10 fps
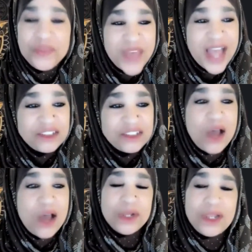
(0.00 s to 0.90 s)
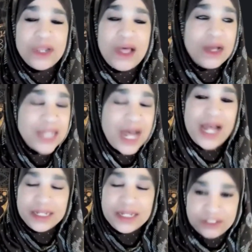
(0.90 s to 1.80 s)
That's how Allah
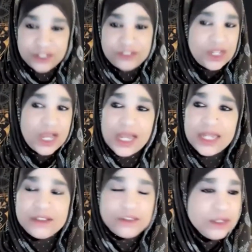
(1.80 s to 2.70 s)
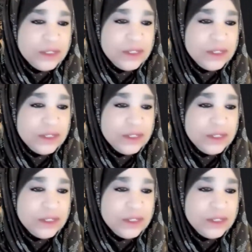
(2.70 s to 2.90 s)
guides us, guys.